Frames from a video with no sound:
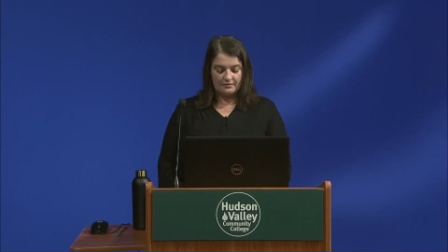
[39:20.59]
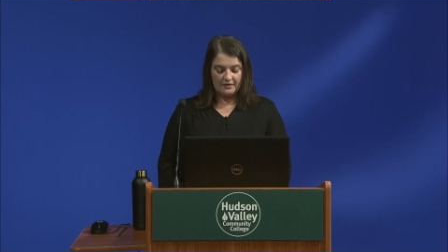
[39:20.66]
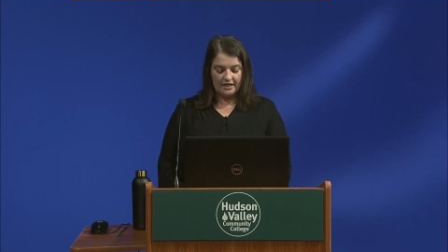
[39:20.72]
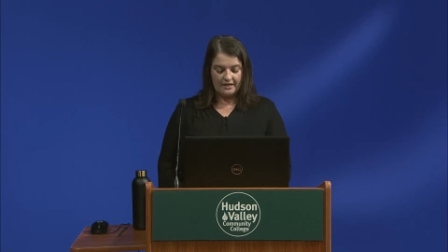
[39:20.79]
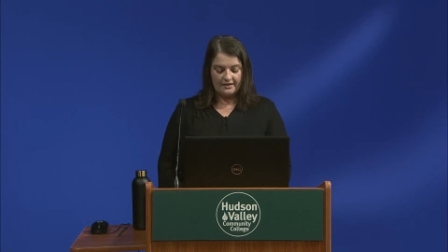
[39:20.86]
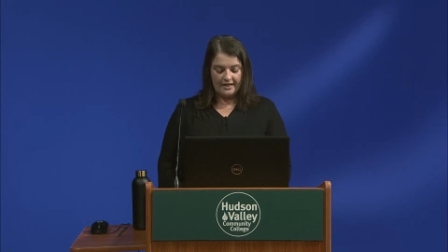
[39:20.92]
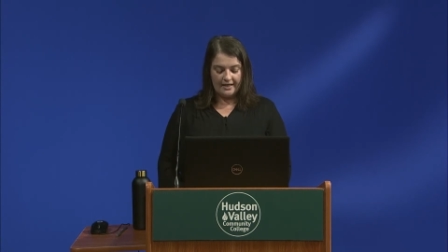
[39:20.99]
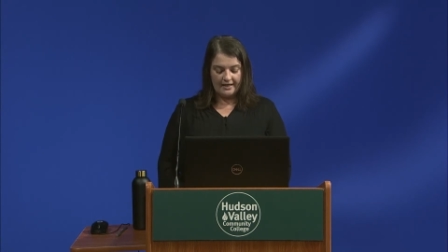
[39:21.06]

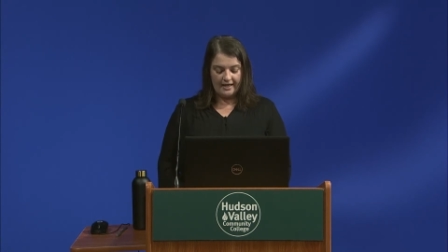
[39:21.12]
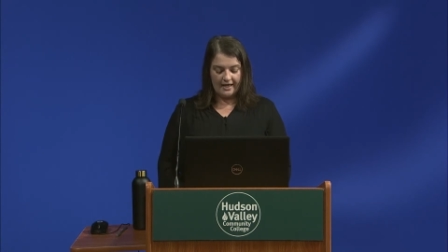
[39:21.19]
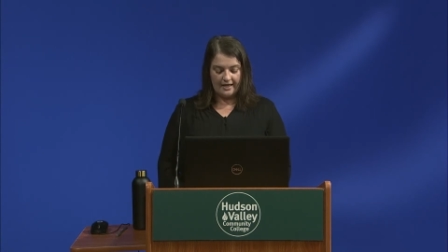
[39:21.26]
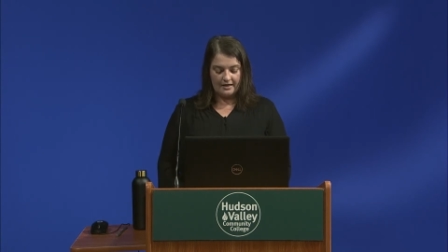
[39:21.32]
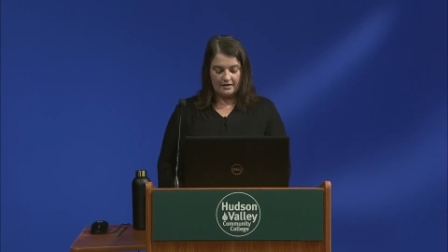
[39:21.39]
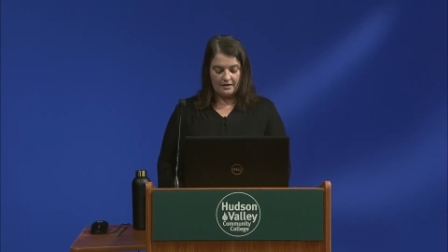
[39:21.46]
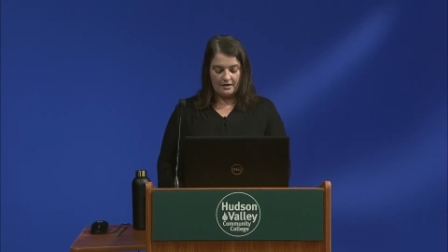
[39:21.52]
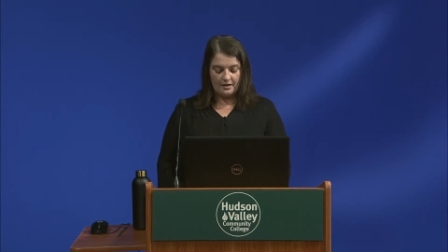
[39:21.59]
And that
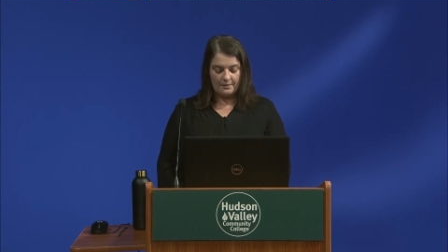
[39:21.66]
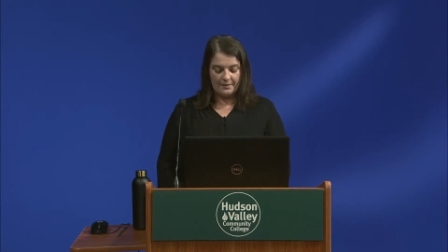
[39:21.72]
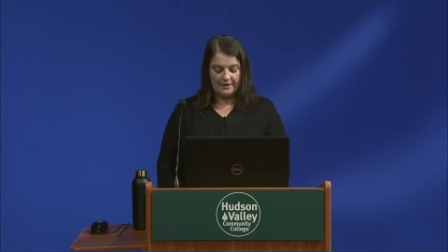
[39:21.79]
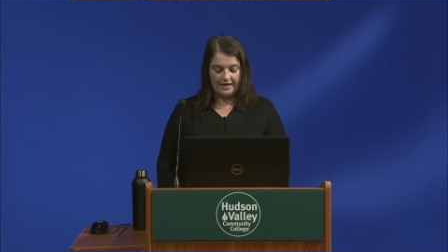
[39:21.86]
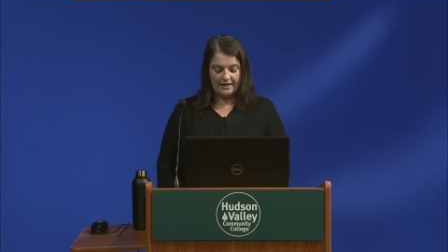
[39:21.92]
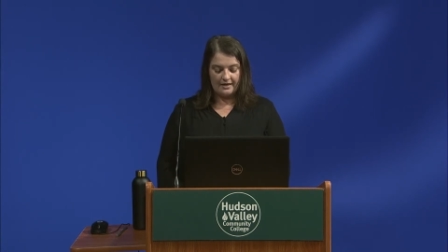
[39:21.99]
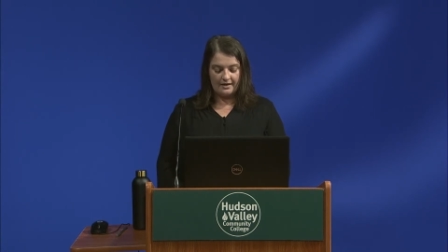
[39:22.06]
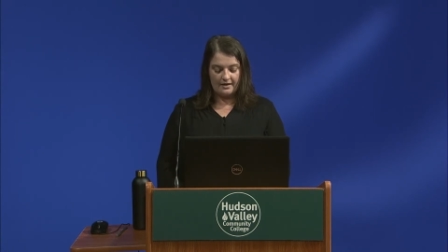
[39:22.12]
can,
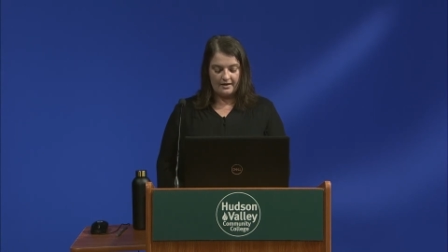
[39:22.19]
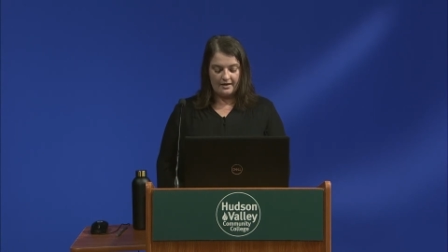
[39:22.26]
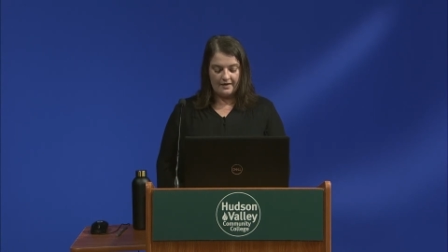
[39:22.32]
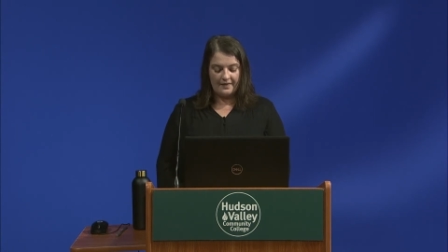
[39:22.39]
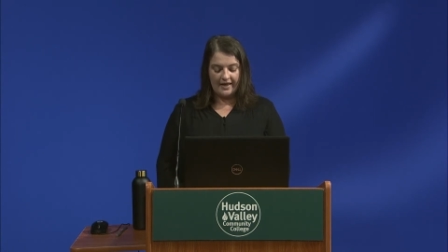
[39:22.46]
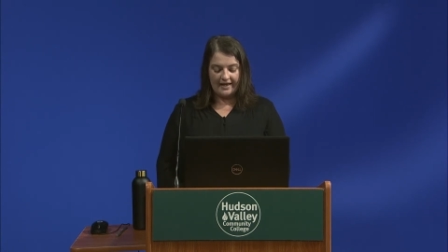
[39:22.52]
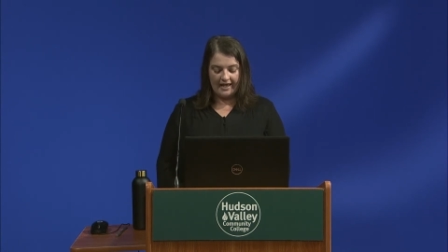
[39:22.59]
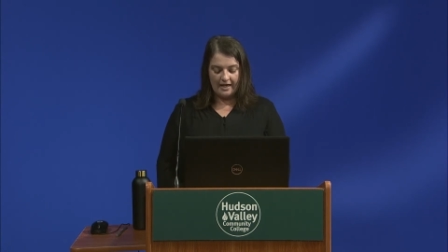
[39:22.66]
but,
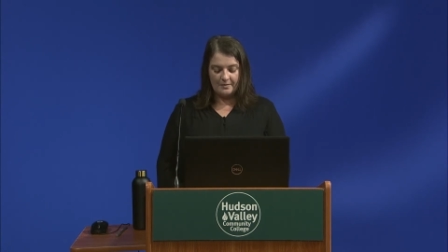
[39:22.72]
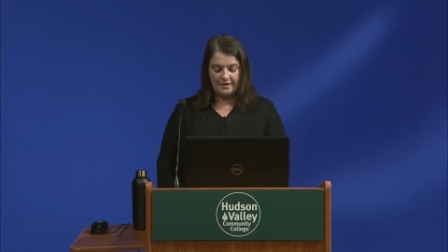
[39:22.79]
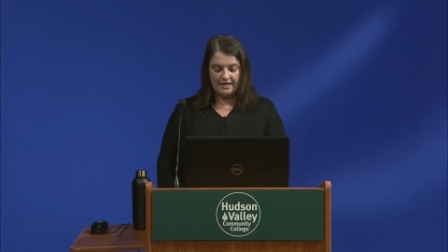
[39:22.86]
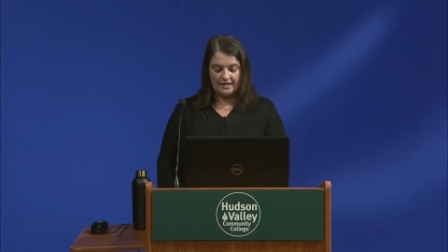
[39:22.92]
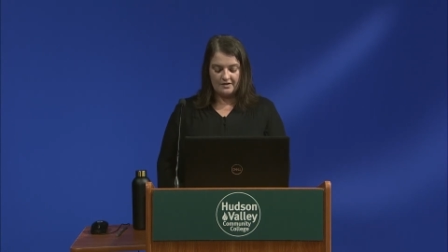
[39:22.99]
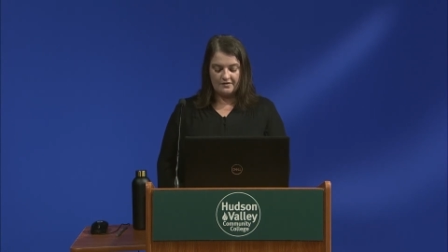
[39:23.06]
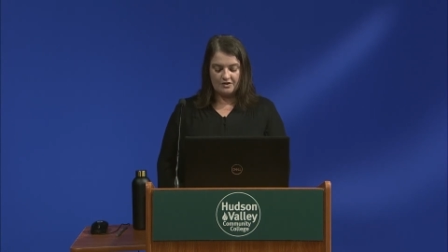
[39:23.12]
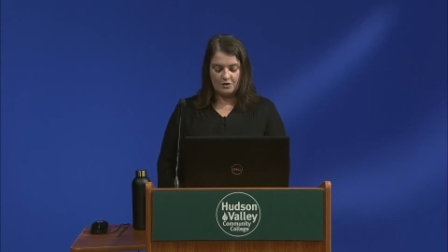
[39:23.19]
and that can be
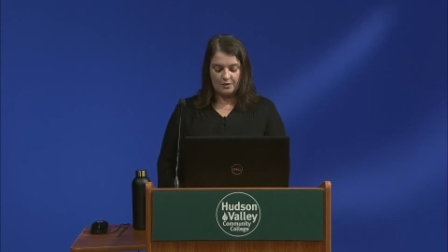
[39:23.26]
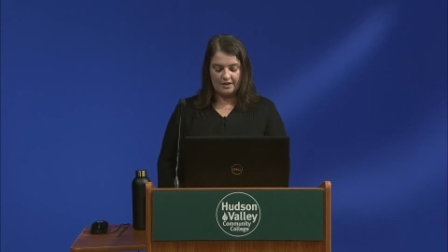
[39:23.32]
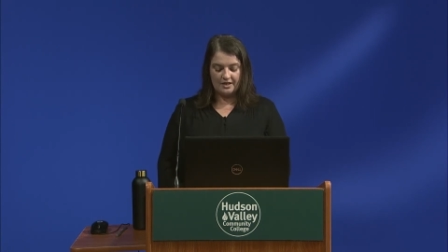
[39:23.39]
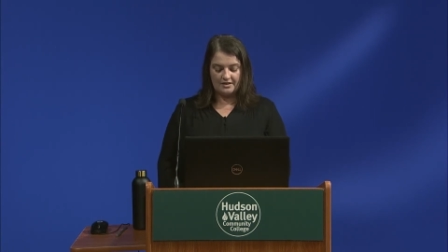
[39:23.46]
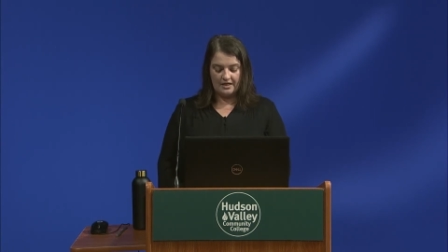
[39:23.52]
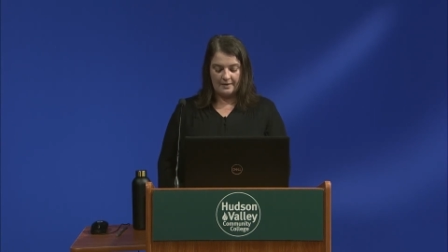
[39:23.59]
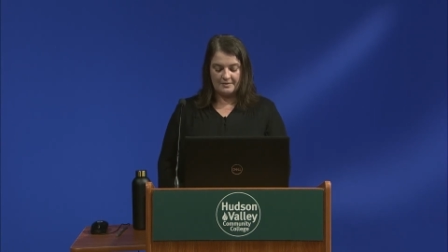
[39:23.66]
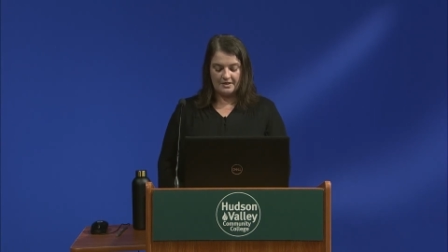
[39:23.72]
individually
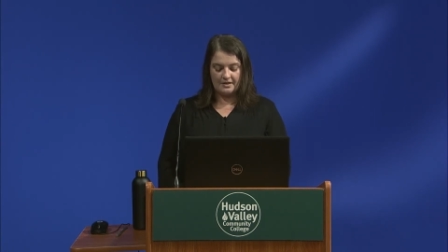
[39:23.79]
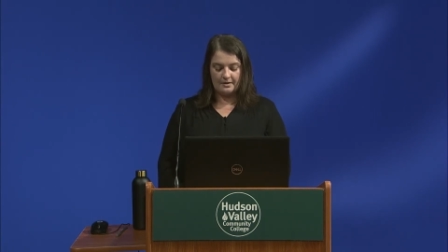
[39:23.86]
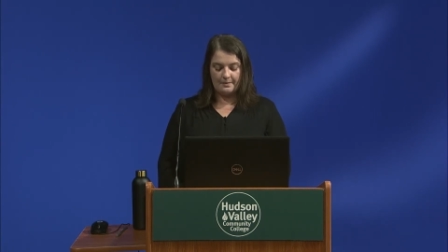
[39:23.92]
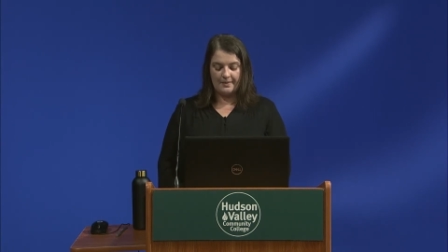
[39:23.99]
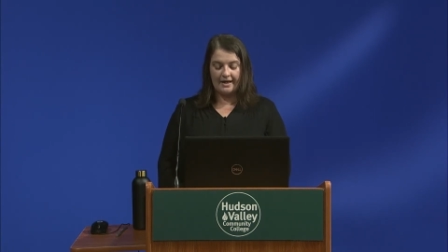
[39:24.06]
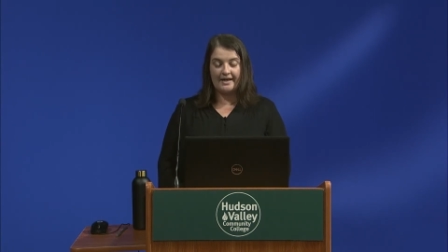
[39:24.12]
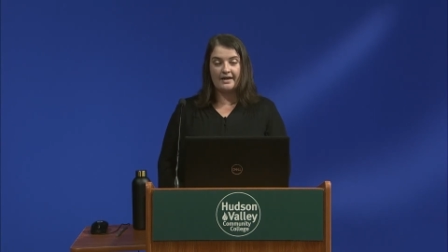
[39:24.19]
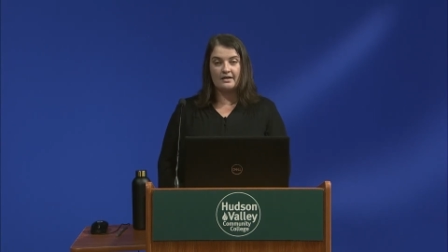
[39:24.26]
adopted
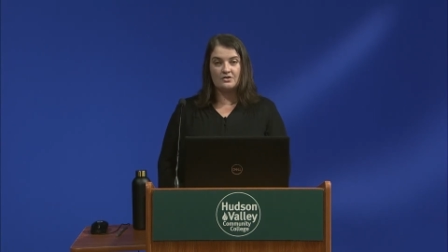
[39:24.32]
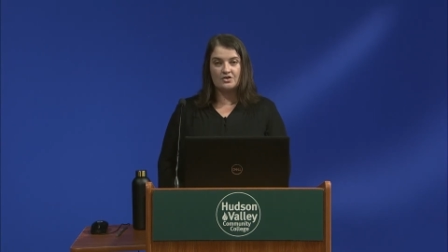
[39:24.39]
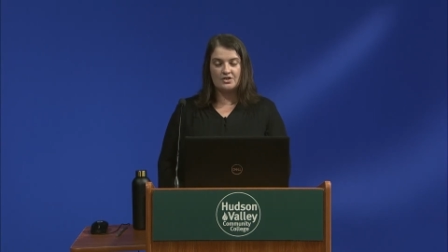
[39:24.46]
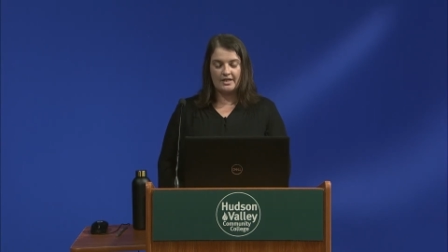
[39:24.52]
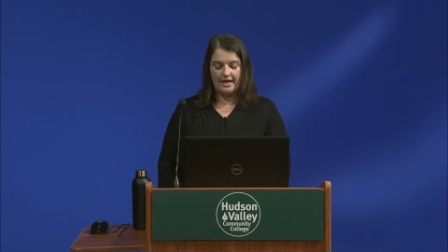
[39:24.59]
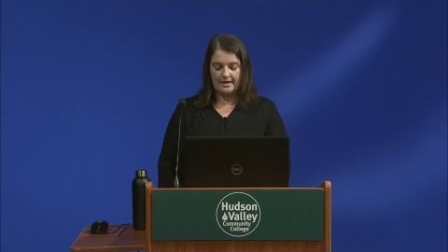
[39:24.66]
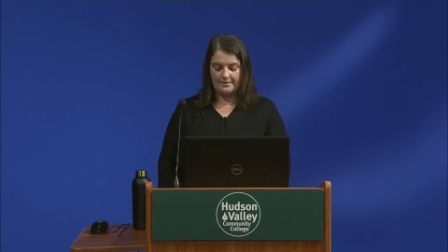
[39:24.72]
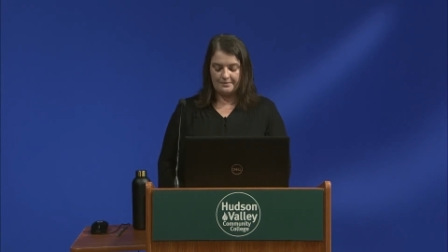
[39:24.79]
by each
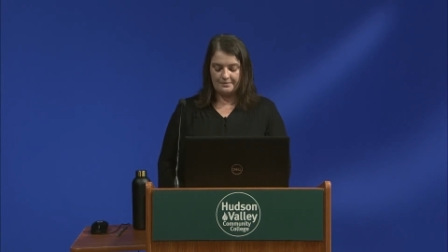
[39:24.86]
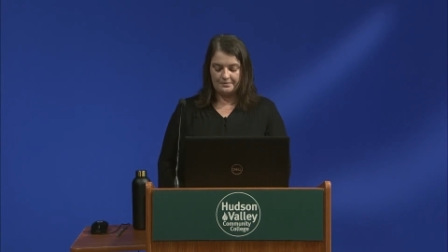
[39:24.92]
state.